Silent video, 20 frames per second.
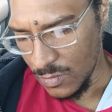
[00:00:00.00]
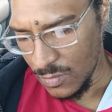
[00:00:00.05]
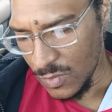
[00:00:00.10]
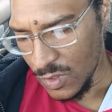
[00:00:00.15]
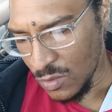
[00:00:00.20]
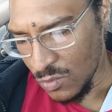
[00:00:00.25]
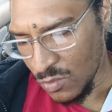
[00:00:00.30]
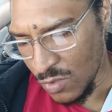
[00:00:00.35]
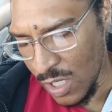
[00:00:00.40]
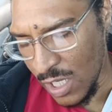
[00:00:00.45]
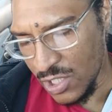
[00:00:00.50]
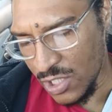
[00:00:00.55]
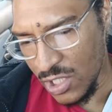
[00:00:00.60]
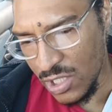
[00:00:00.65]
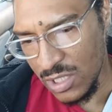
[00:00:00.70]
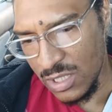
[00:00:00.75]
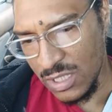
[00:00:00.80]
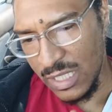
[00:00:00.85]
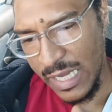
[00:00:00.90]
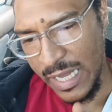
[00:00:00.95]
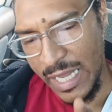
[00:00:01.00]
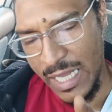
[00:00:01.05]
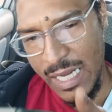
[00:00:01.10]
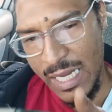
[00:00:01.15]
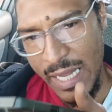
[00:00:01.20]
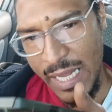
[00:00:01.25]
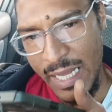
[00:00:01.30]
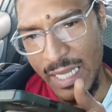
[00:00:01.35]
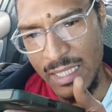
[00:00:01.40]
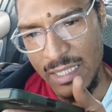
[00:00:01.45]
Russia's dead
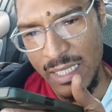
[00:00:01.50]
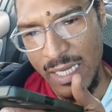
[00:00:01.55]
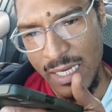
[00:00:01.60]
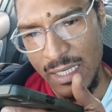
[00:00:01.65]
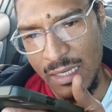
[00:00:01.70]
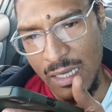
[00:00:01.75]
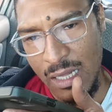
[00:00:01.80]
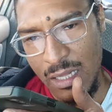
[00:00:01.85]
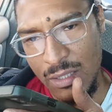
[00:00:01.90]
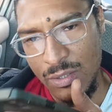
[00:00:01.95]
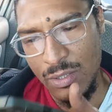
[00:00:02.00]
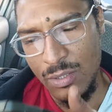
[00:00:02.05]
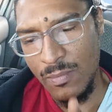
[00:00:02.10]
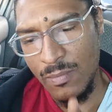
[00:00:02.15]
hand technology.